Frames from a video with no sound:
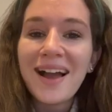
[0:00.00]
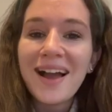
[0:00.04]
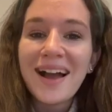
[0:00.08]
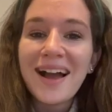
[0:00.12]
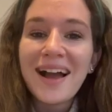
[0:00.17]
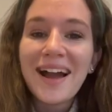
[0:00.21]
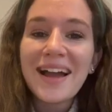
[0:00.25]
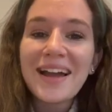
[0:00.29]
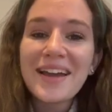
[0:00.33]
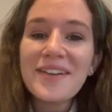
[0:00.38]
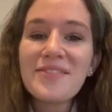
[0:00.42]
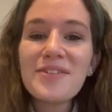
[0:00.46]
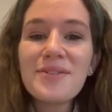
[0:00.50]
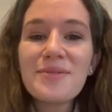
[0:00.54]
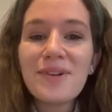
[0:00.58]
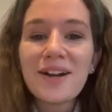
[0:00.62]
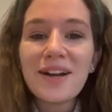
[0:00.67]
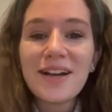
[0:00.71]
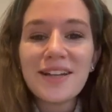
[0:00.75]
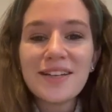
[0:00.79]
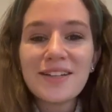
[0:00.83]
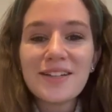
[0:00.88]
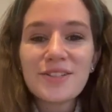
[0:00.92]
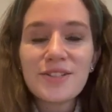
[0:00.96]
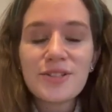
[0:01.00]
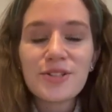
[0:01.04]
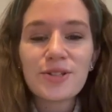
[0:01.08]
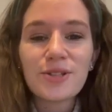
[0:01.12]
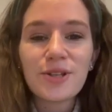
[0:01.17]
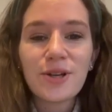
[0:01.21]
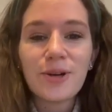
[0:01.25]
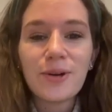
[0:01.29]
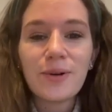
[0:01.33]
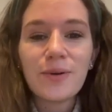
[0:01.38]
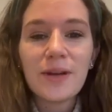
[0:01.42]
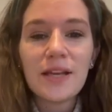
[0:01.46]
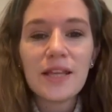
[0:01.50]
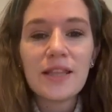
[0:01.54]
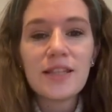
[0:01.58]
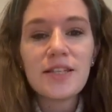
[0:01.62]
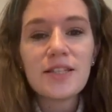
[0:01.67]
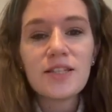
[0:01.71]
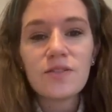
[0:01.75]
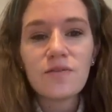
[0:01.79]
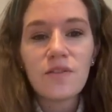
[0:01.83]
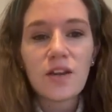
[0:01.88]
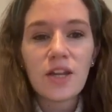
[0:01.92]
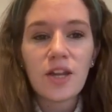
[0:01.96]
Hi everyone. So in
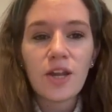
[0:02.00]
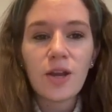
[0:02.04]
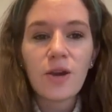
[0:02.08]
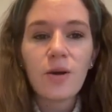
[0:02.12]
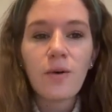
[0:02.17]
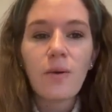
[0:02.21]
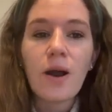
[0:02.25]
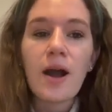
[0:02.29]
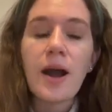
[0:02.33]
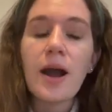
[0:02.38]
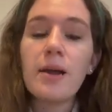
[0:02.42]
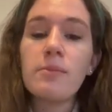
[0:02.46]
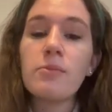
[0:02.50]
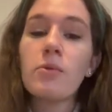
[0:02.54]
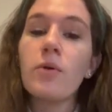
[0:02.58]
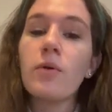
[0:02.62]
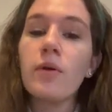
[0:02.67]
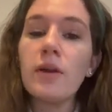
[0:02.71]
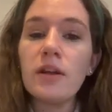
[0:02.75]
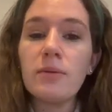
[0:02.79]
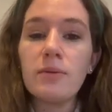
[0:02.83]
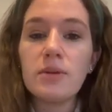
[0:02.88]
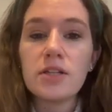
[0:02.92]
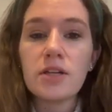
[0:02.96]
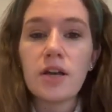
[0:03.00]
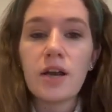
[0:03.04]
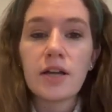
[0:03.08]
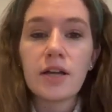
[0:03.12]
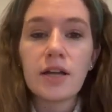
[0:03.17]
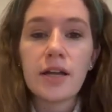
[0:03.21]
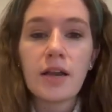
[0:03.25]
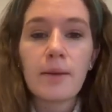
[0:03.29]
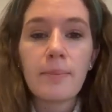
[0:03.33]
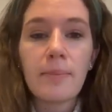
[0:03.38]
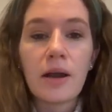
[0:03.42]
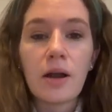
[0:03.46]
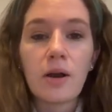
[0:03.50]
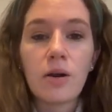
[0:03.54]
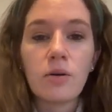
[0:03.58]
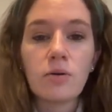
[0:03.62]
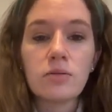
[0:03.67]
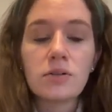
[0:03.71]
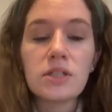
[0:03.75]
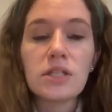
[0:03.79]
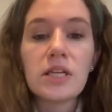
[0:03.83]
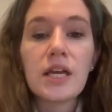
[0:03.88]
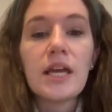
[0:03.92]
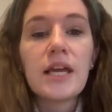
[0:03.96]
this video, I'm going to be talking
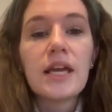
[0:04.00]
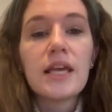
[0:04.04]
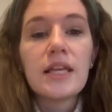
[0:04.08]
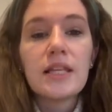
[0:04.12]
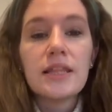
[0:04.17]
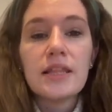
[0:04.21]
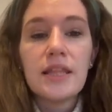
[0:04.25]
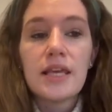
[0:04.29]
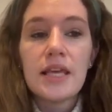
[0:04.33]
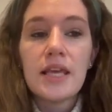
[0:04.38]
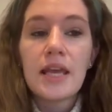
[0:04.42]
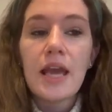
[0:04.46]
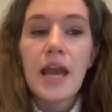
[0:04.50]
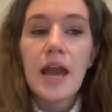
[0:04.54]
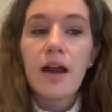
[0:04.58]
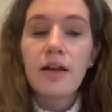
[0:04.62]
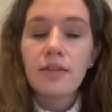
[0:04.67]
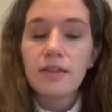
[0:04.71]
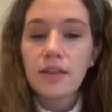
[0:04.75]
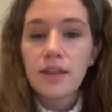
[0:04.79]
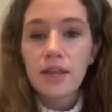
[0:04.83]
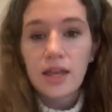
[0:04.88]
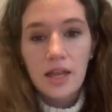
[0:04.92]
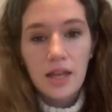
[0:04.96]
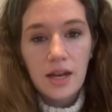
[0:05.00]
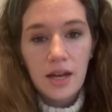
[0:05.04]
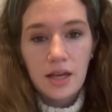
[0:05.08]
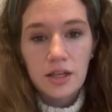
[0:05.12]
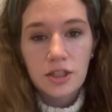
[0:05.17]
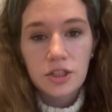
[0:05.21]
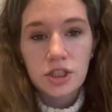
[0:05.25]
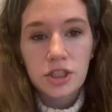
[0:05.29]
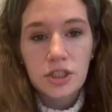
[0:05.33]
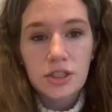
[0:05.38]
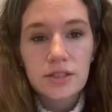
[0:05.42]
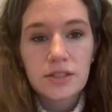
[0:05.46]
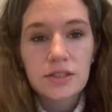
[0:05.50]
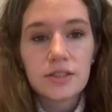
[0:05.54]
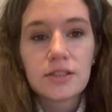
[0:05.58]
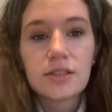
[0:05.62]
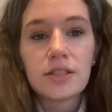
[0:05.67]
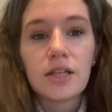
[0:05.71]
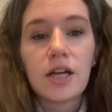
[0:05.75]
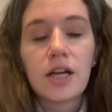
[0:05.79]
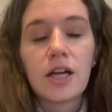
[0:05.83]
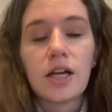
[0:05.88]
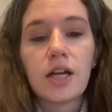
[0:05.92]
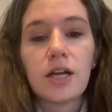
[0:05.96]
about the Catholic connections
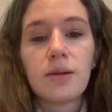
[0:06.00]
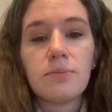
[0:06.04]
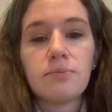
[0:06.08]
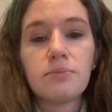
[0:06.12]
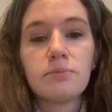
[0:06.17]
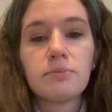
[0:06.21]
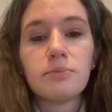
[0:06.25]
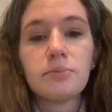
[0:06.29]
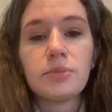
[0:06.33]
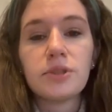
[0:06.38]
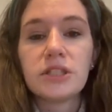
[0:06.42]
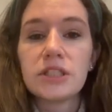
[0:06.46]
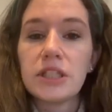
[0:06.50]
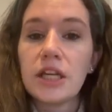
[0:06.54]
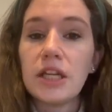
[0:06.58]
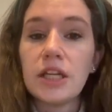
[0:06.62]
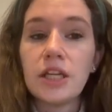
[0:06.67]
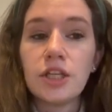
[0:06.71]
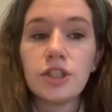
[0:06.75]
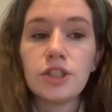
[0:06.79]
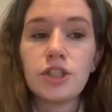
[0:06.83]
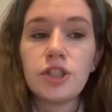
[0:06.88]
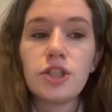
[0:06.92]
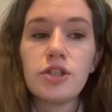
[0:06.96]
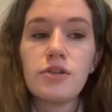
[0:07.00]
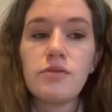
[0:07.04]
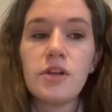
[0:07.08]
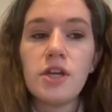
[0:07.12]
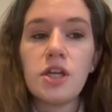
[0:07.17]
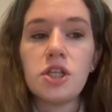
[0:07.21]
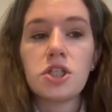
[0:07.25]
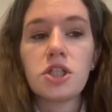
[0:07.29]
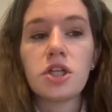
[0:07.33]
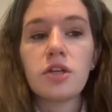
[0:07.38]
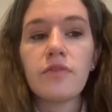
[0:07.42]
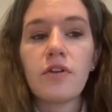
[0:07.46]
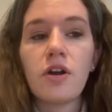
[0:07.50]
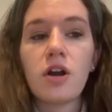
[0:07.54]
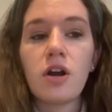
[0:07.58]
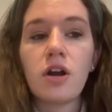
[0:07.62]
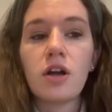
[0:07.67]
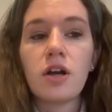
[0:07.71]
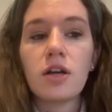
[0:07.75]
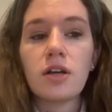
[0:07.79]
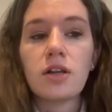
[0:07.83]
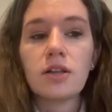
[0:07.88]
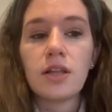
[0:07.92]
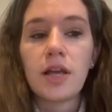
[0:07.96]
pertaining to each of
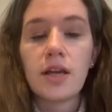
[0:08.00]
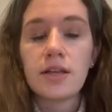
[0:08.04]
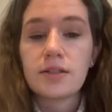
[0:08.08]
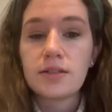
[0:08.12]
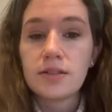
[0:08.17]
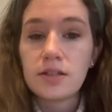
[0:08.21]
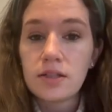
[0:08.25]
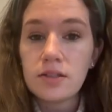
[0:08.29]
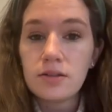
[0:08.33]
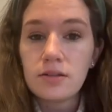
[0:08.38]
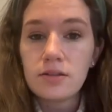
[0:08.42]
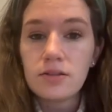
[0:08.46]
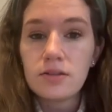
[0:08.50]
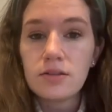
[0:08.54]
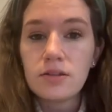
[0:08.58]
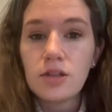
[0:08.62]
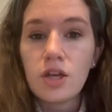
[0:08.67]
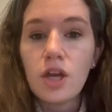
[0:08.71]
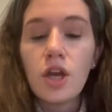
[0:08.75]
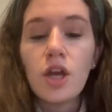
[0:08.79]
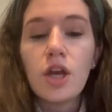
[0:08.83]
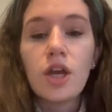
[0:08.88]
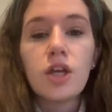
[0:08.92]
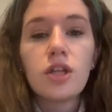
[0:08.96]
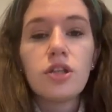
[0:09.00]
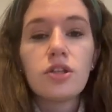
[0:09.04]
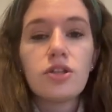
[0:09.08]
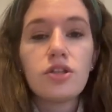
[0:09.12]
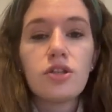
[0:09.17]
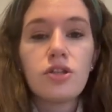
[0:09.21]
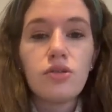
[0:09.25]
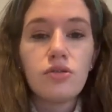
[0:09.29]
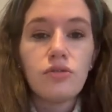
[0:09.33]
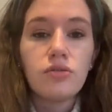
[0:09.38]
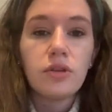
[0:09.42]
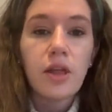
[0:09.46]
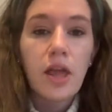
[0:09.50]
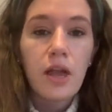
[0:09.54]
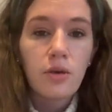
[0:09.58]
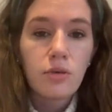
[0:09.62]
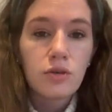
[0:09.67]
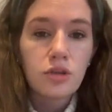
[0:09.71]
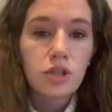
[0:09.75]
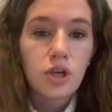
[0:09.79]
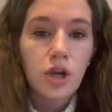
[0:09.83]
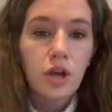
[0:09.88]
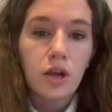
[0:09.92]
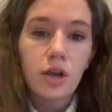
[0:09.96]
our lessons to
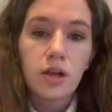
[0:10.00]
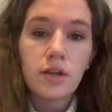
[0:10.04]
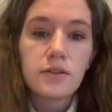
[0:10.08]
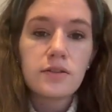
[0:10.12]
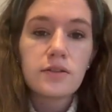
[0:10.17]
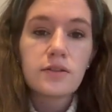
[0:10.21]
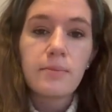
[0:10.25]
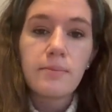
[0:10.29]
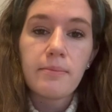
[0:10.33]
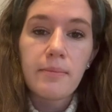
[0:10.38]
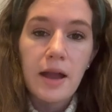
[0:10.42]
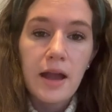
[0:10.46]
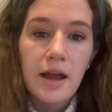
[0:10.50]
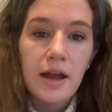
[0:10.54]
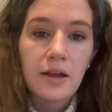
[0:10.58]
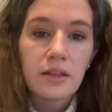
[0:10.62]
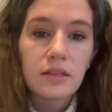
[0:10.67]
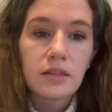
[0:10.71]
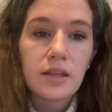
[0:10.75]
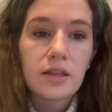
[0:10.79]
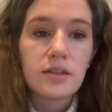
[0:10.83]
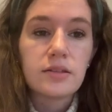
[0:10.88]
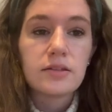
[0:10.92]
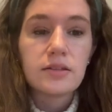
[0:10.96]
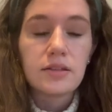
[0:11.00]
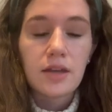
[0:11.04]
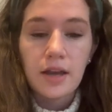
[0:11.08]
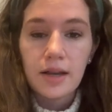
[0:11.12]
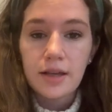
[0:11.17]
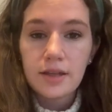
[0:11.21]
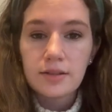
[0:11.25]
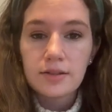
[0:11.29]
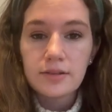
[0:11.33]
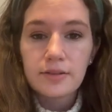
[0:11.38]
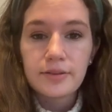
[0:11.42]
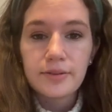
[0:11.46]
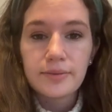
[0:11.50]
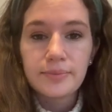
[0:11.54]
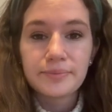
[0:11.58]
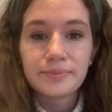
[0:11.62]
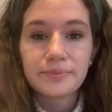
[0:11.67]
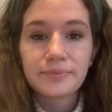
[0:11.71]
language arts, math, and science.